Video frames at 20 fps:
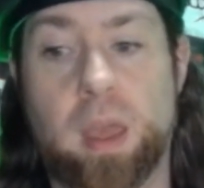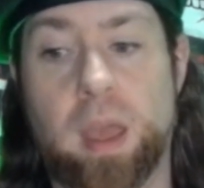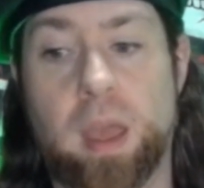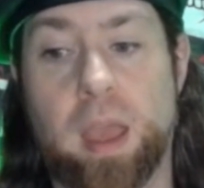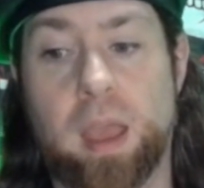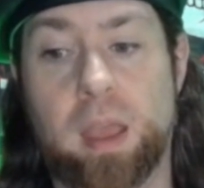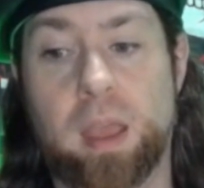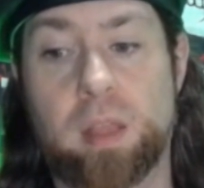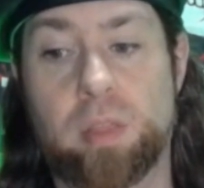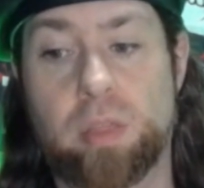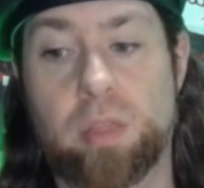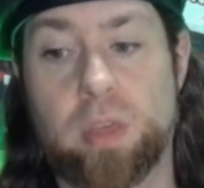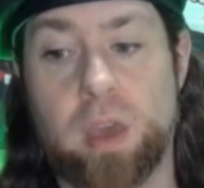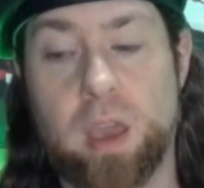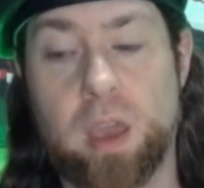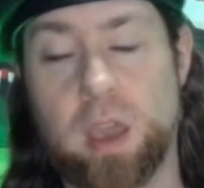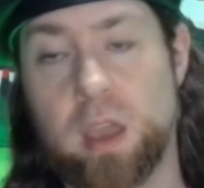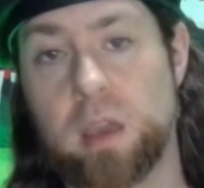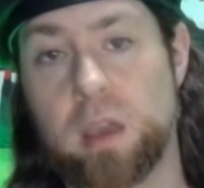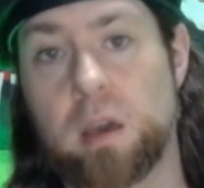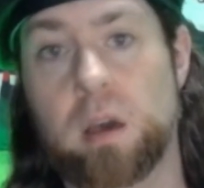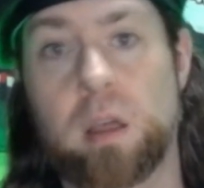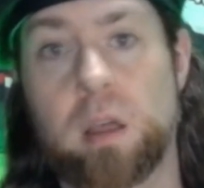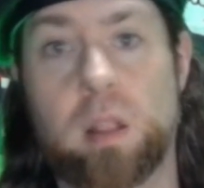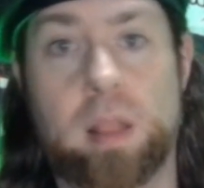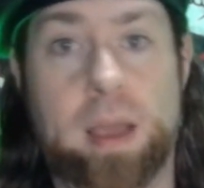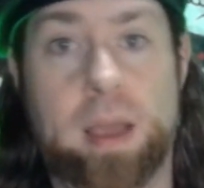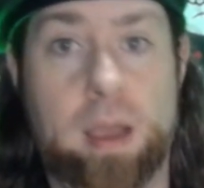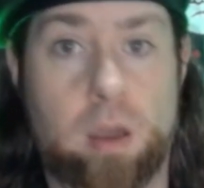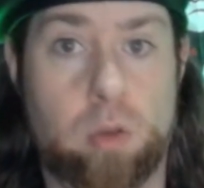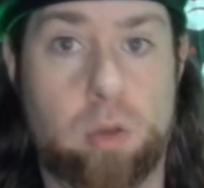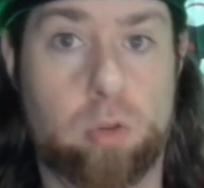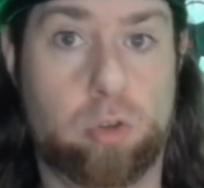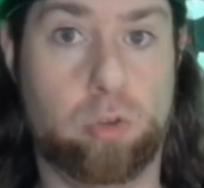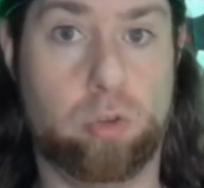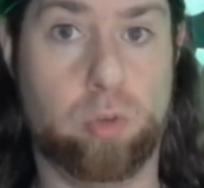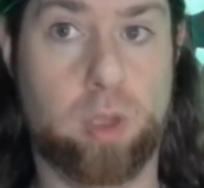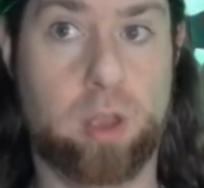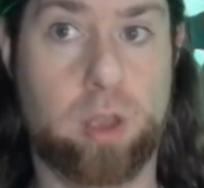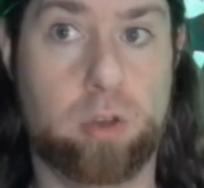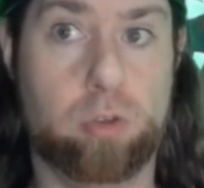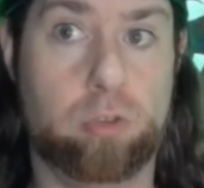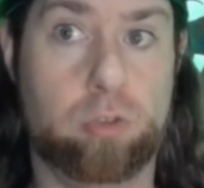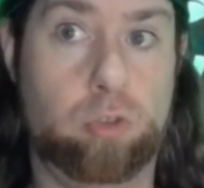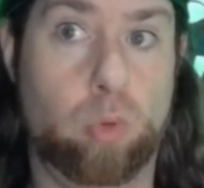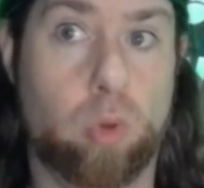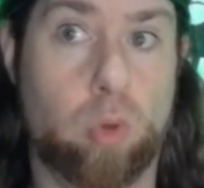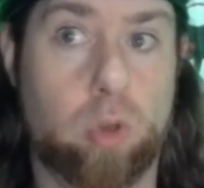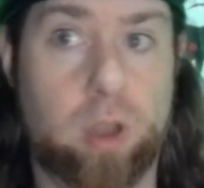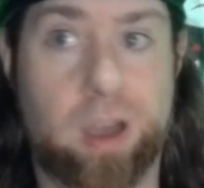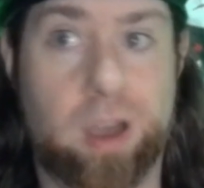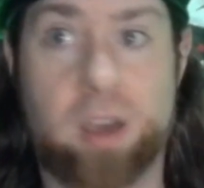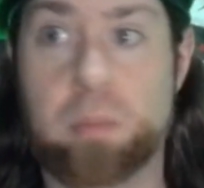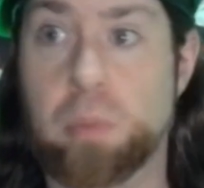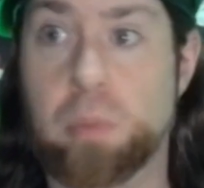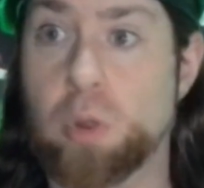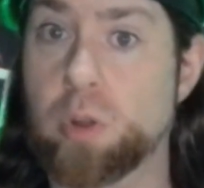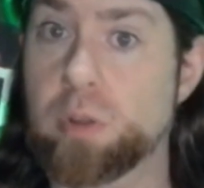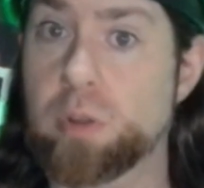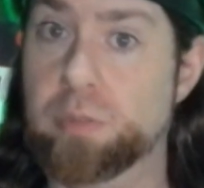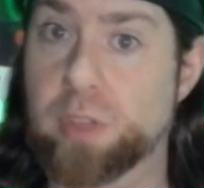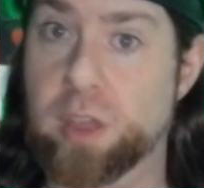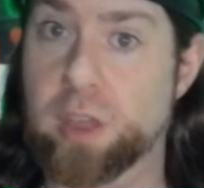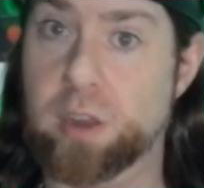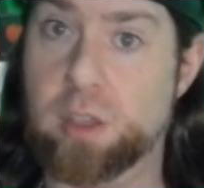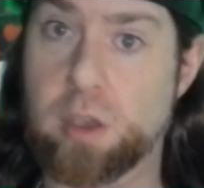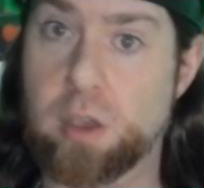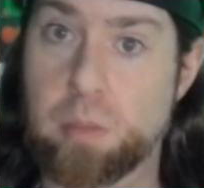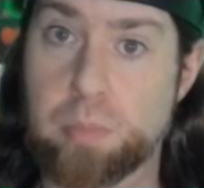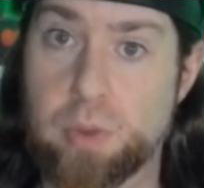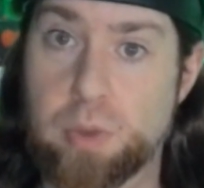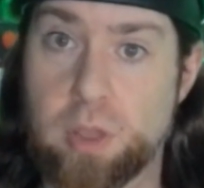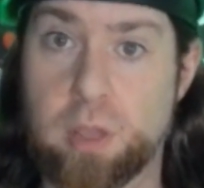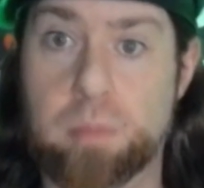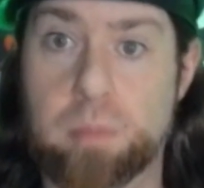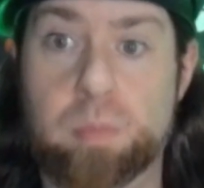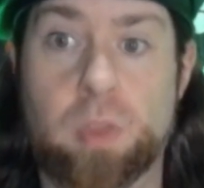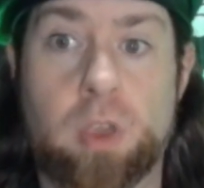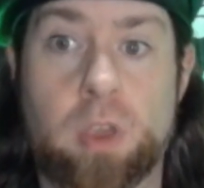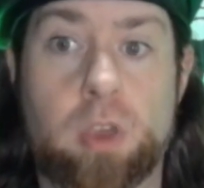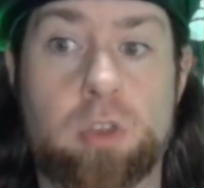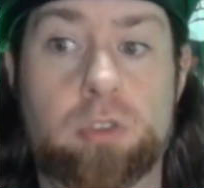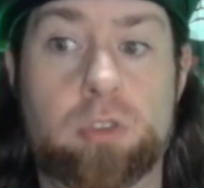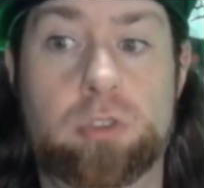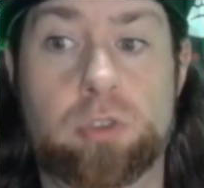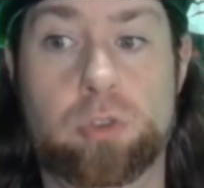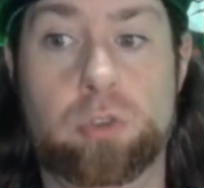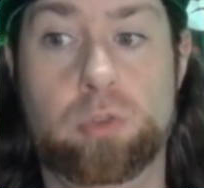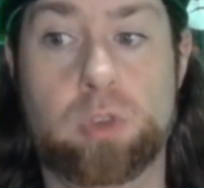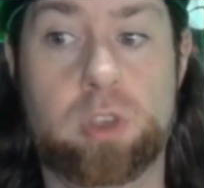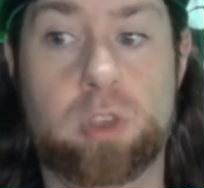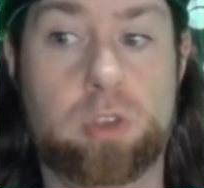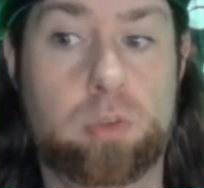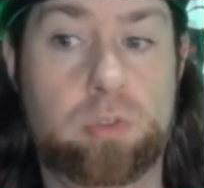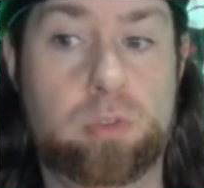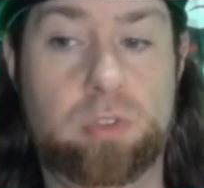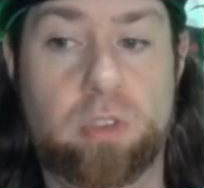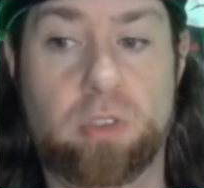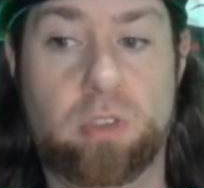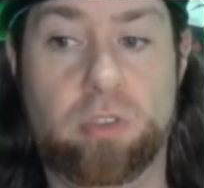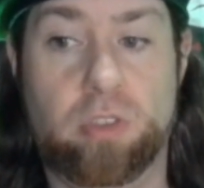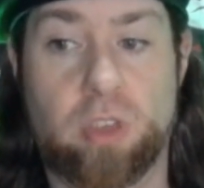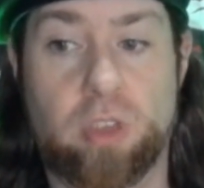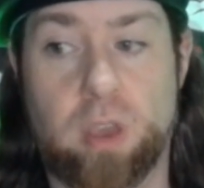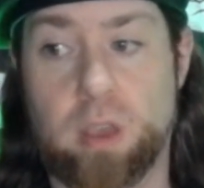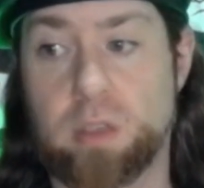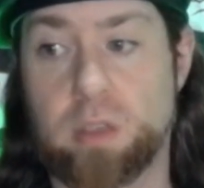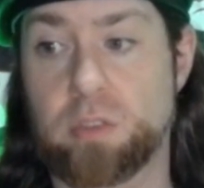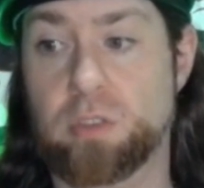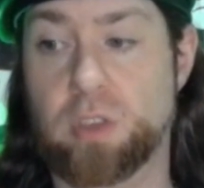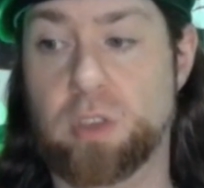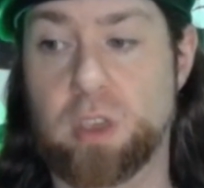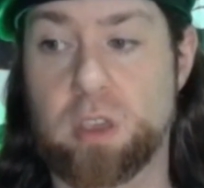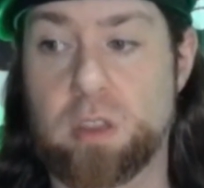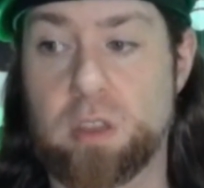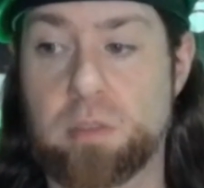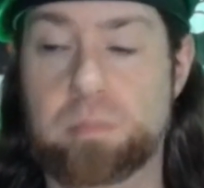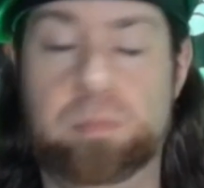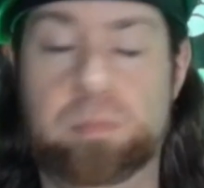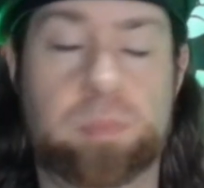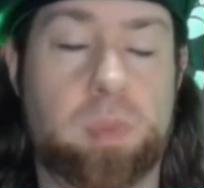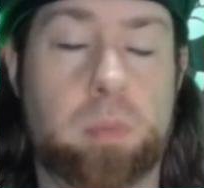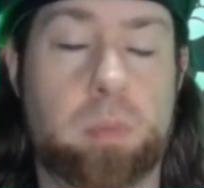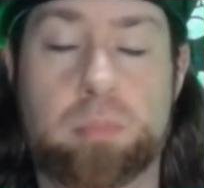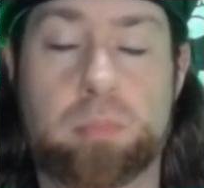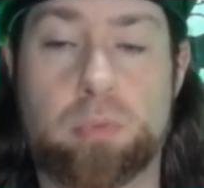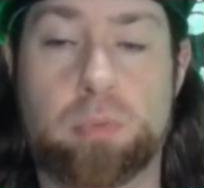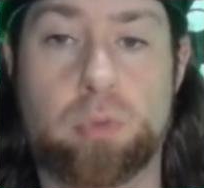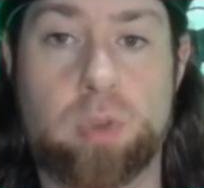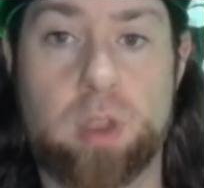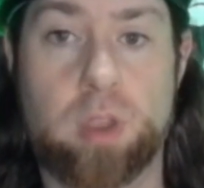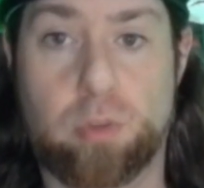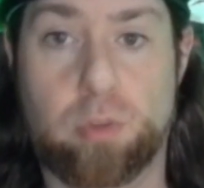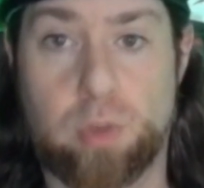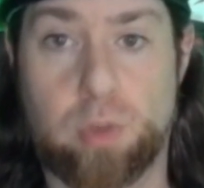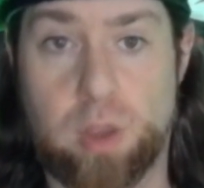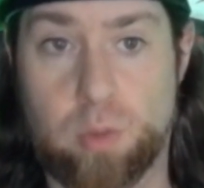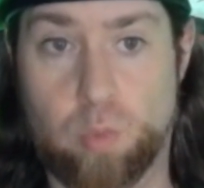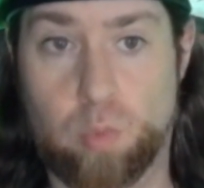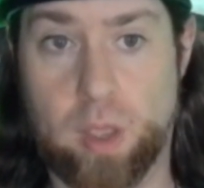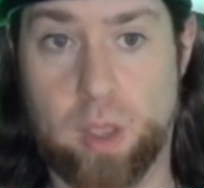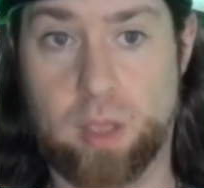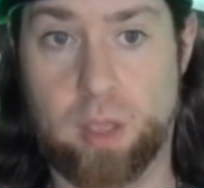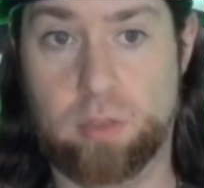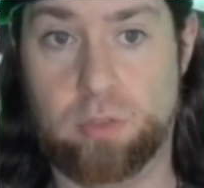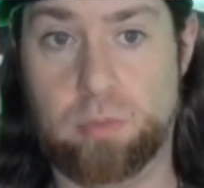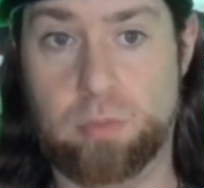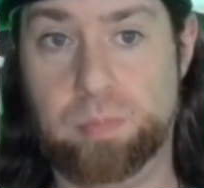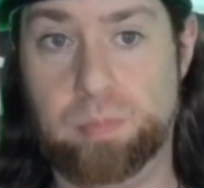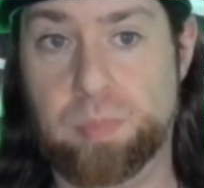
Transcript: and they allow creators who are not part of that company to use these things in pre-agreed ways.